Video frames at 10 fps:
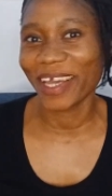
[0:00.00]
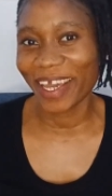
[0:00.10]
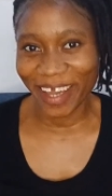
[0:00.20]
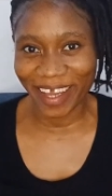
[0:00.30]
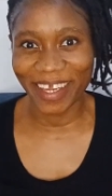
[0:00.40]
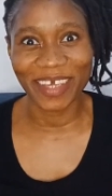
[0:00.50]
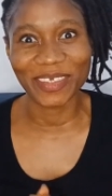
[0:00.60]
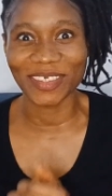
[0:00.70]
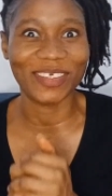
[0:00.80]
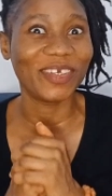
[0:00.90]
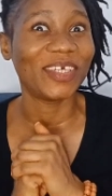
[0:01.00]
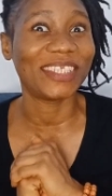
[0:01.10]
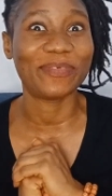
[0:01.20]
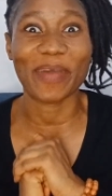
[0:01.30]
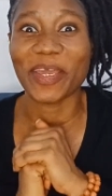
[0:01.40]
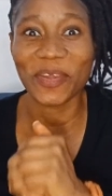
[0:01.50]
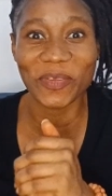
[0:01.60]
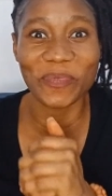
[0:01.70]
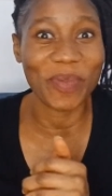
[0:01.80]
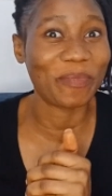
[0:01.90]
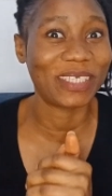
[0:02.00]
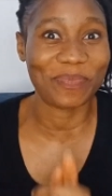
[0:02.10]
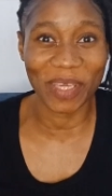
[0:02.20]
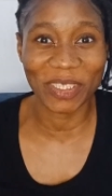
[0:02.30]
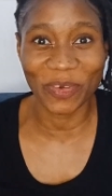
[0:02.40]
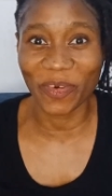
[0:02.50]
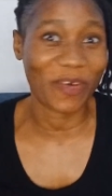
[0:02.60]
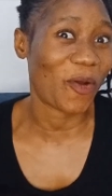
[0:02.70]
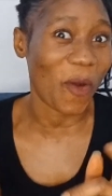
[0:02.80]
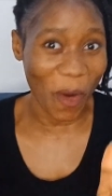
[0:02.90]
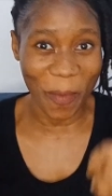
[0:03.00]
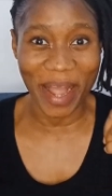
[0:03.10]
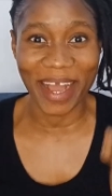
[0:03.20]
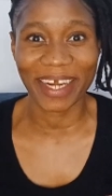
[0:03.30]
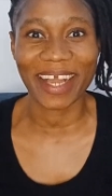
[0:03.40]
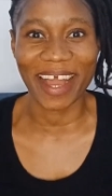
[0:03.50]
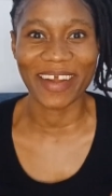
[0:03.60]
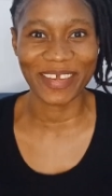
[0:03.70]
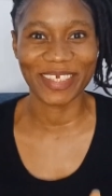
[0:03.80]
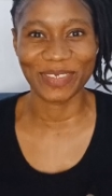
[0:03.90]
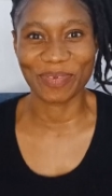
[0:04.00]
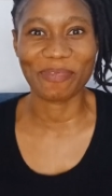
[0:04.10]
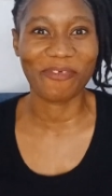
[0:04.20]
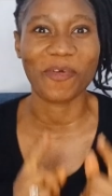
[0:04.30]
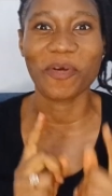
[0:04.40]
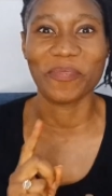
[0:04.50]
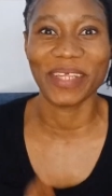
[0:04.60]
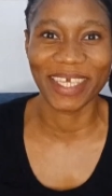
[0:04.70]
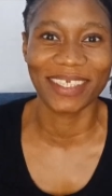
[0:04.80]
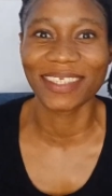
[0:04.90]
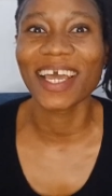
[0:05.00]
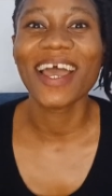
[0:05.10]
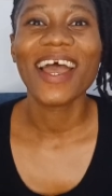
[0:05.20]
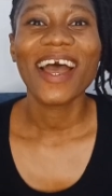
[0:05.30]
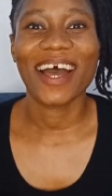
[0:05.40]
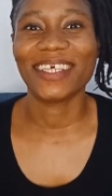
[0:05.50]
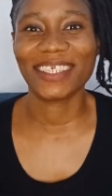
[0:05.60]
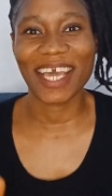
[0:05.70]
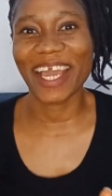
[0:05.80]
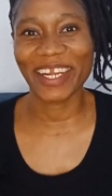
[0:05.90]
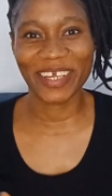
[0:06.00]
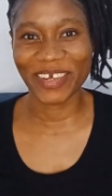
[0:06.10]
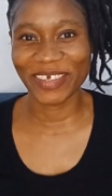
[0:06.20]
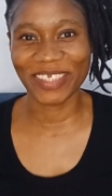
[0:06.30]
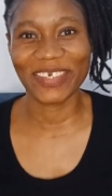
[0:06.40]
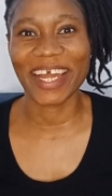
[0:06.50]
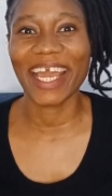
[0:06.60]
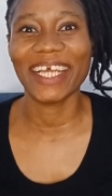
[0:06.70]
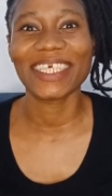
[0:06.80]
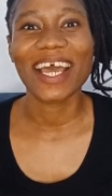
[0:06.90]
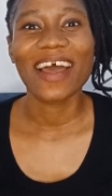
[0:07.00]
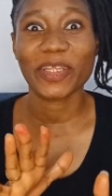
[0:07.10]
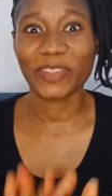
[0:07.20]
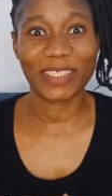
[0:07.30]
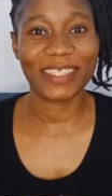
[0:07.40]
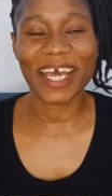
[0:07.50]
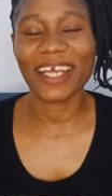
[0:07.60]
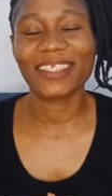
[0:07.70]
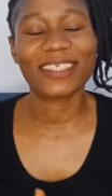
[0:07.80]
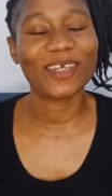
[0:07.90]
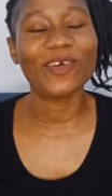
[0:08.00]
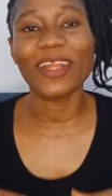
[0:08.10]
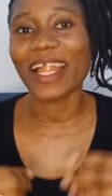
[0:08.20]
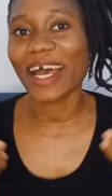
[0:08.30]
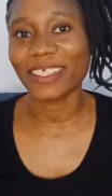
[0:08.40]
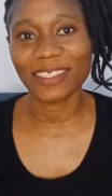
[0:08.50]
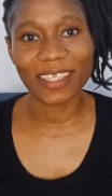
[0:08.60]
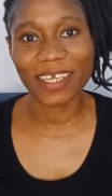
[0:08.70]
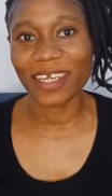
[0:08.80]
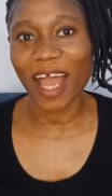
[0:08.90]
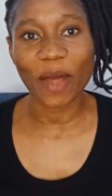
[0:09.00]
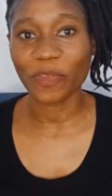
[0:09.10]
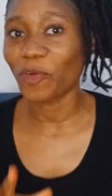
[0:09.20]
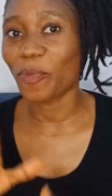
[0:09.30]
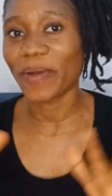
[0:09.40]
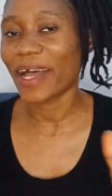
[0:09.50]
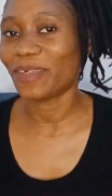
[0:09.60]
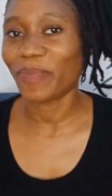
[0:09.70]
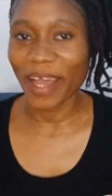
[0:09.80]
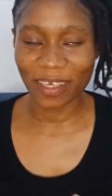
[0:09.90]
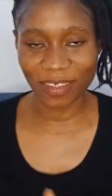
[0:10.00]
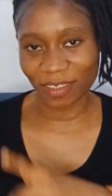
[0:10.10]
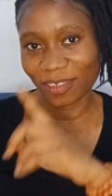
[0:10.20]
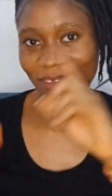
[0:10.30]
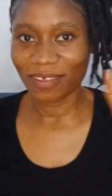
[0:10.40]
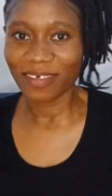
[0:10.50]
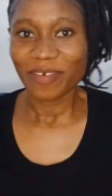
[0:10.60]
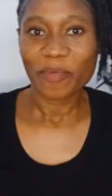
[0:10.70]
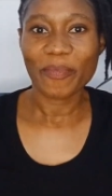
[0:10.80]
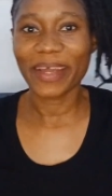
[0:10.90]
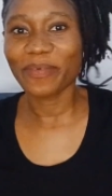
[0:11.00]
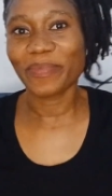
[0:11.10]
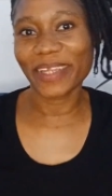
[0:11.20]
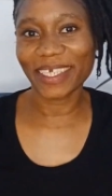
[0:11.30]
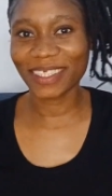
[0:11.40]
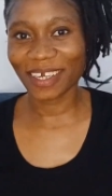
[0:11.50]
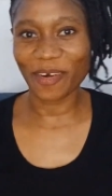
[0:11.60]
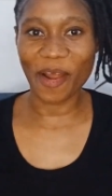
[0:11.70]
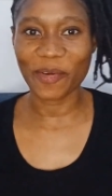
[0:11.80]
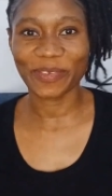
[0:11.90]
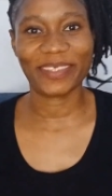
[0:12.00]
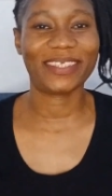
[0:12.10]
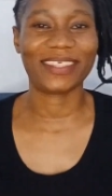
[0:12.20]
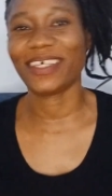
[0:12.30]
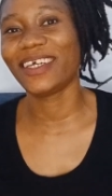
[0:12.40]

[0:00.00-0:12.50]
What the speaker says: Hey, you're not just only going to see my cute baby's picture. Come and carry this baby for 1 minute and see how it goes, right? The truth is that it's still largely outnumbered by the blessed crowds.